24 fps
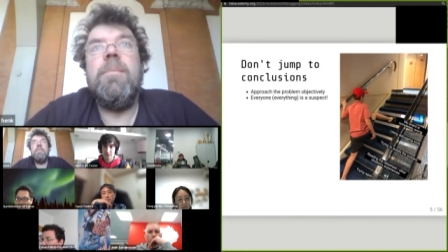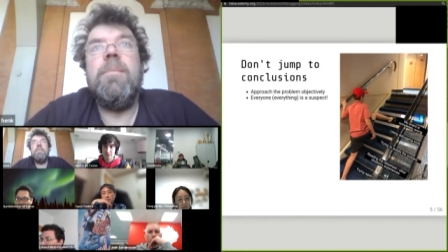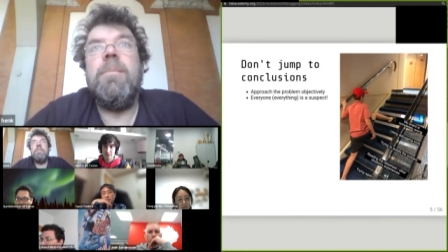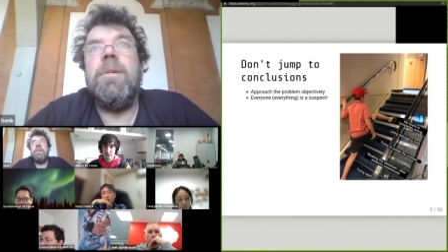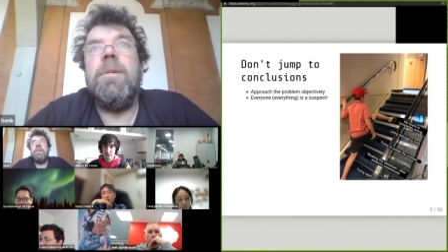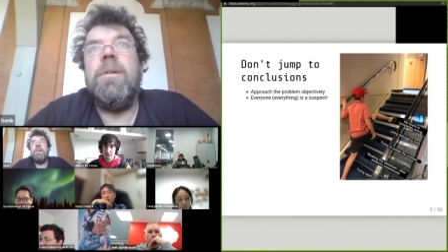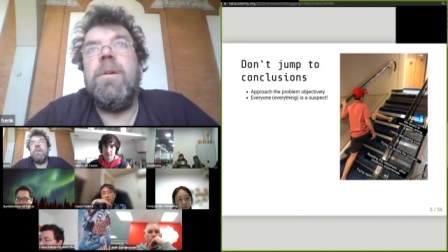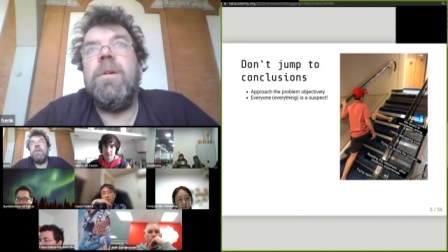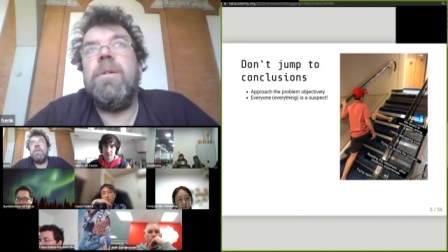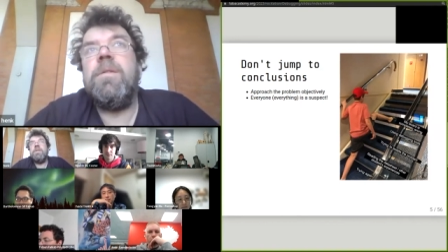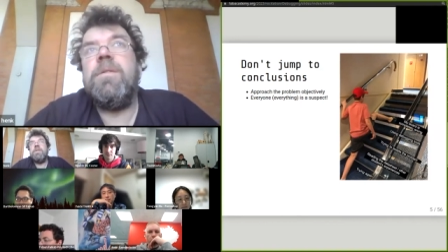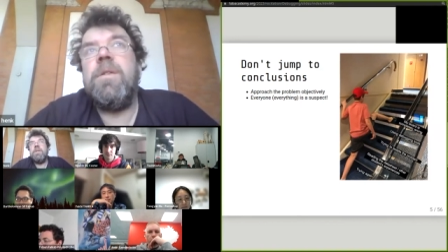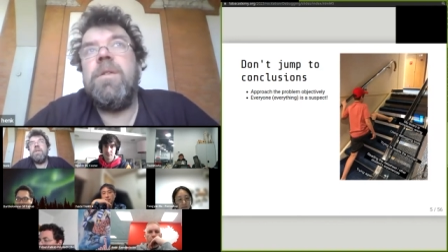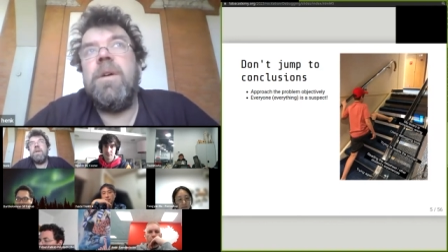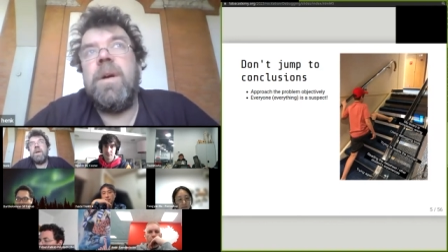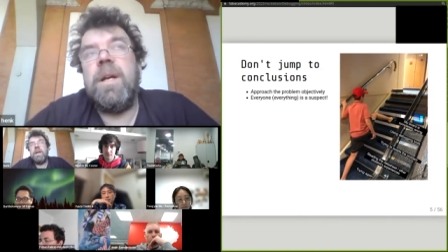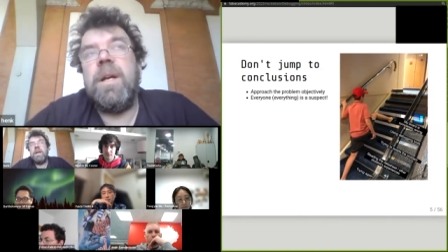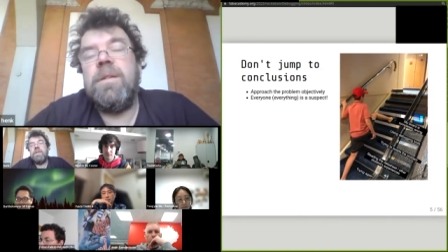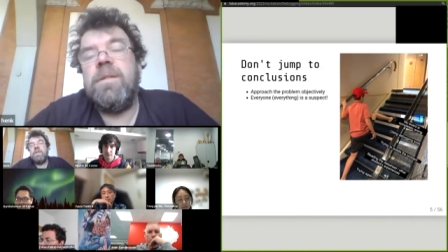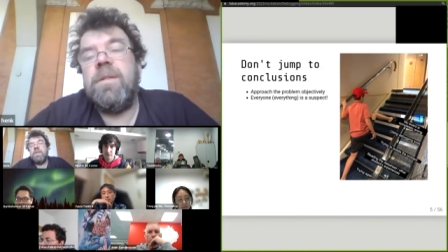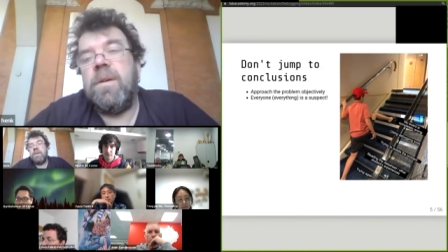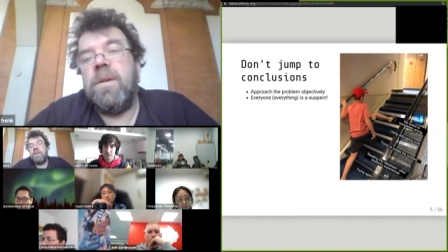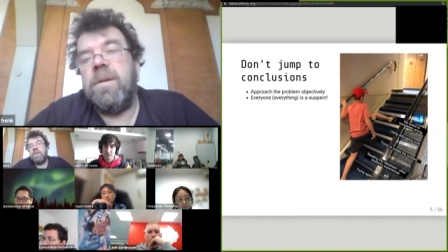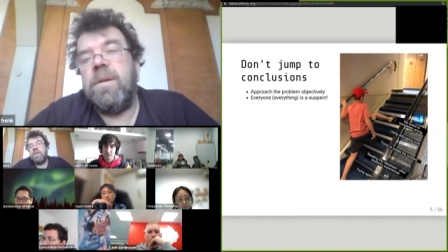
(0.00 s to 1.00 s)
But also
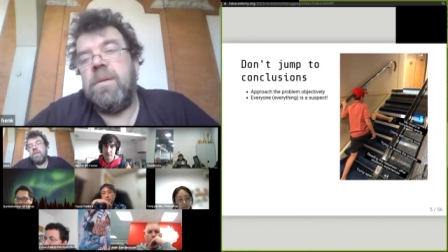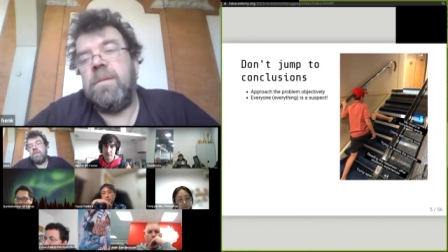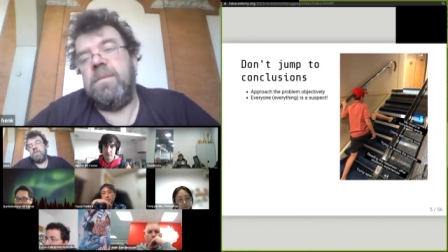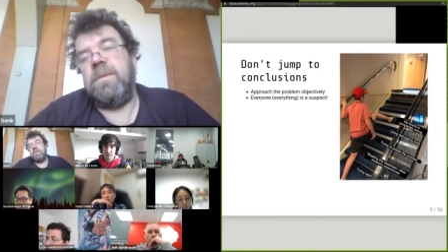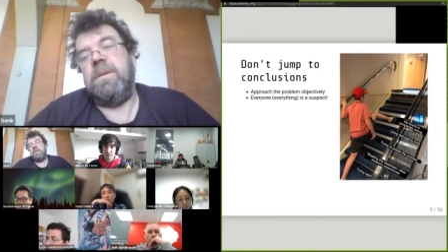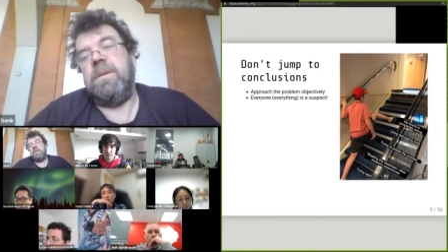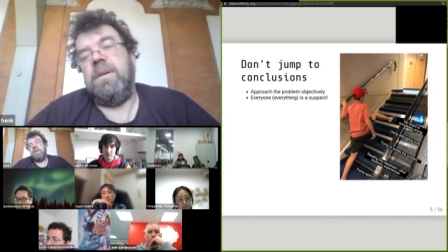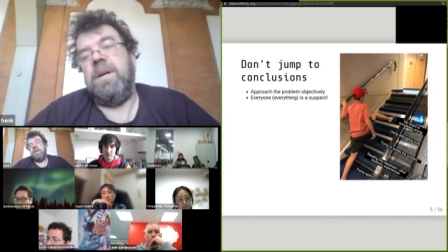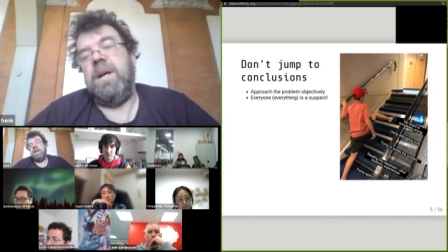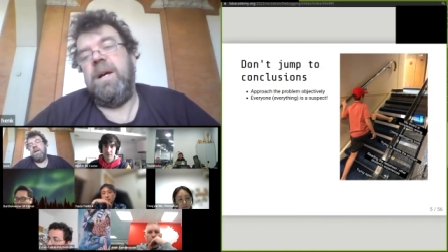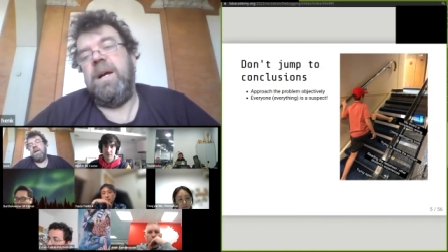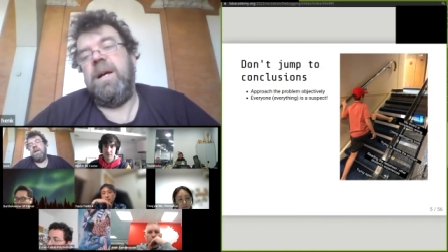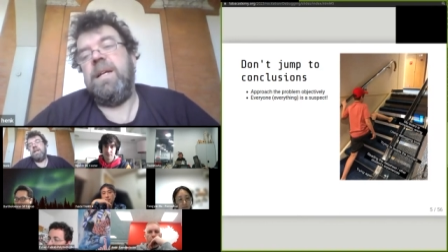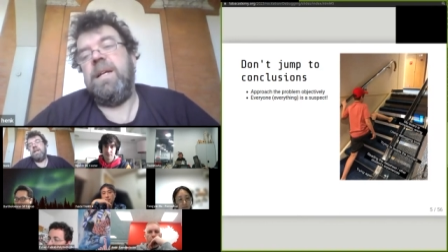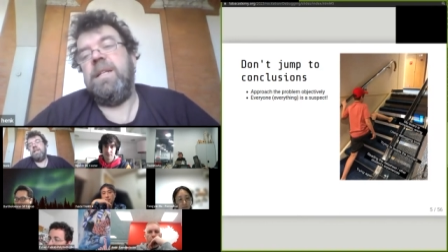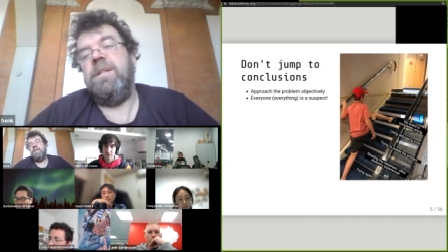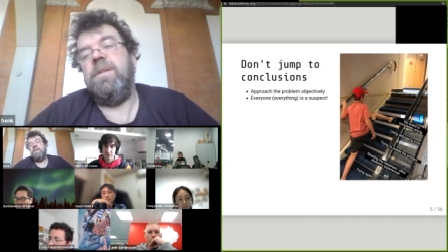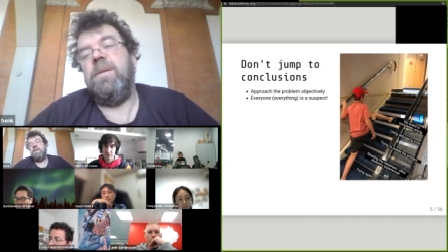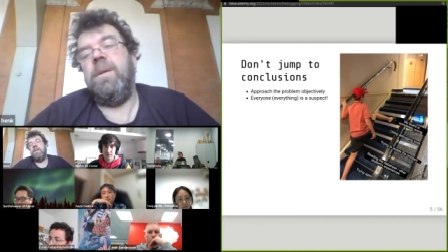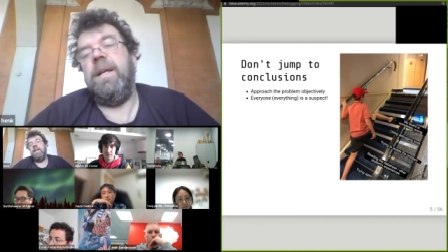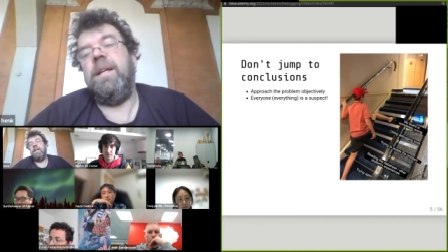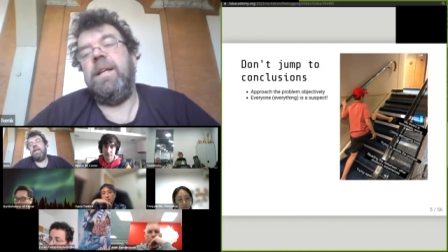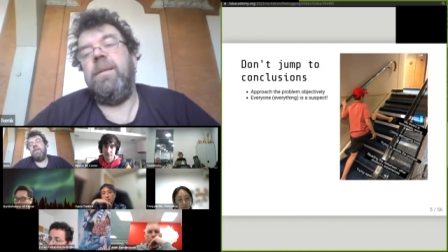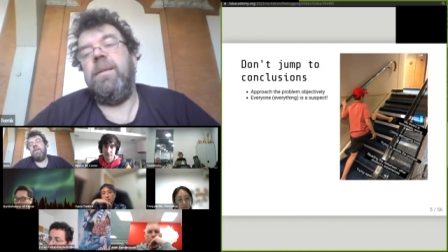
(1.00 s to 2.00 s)

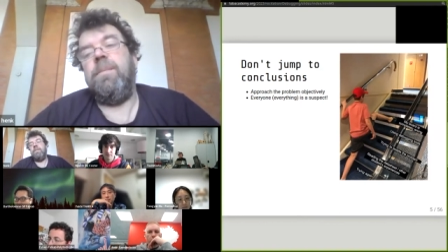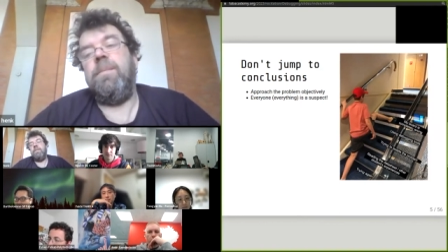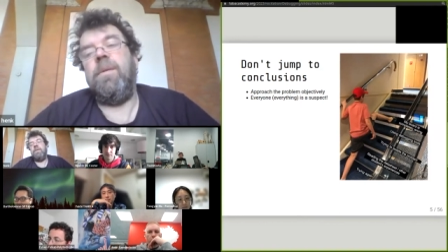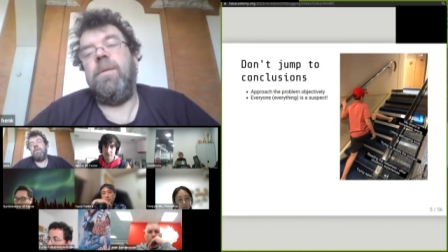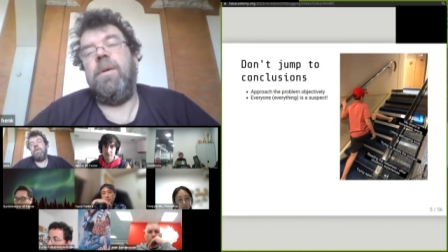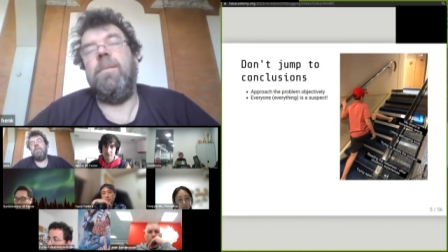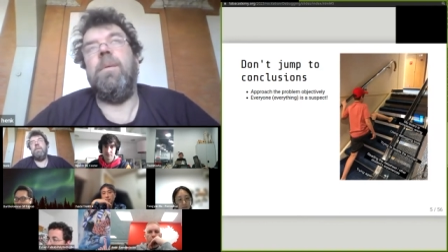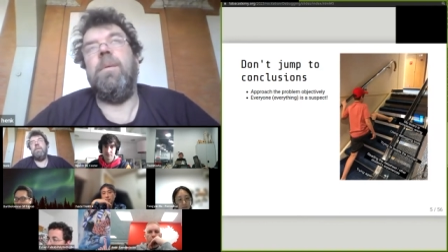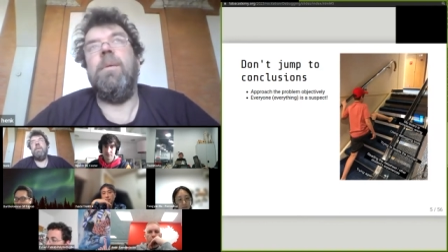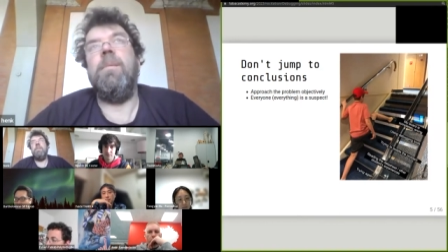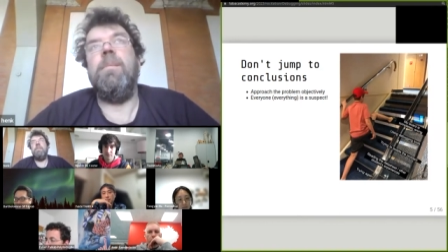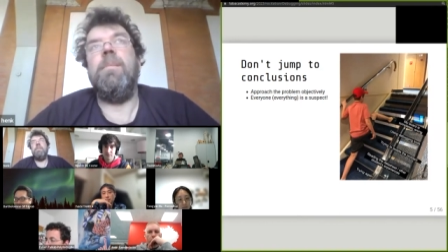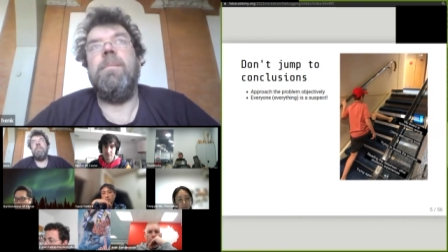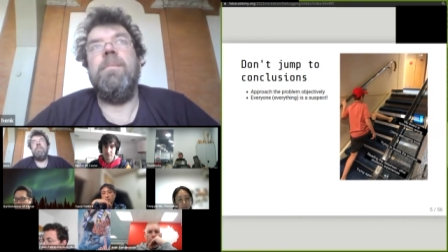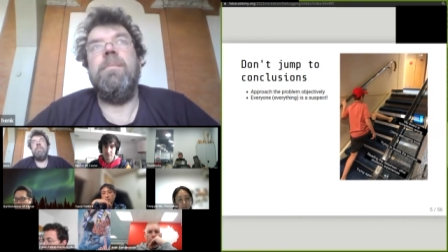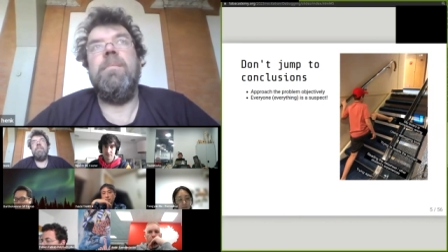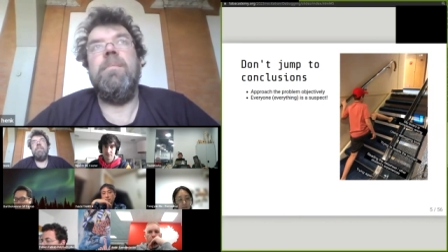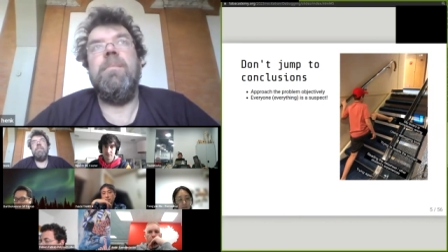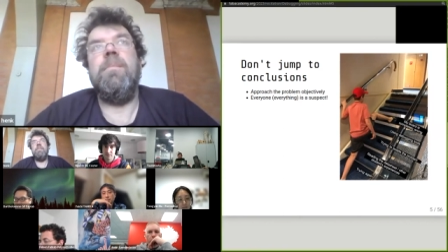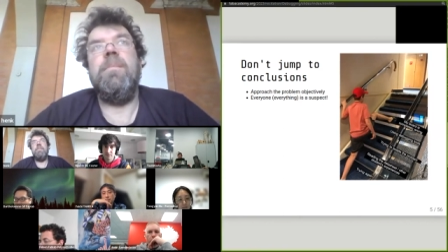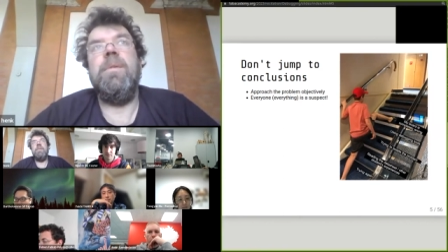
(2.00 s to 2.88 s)
isolate problem,